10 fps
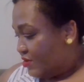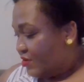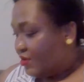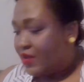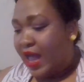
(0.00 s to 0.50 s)

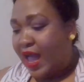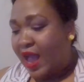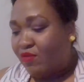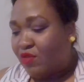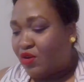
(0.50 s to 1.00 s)

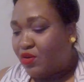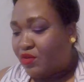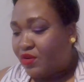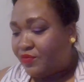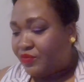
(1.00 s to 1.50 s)
Arrow.
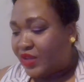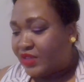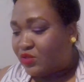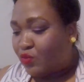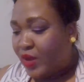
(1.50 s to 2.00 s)
It's
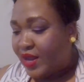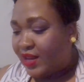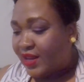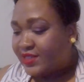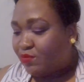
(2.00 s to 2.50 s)
weightless
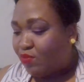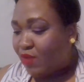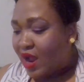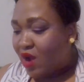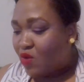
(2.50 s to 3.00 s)

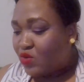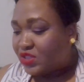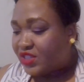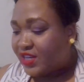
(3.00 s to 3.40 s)
brow tint,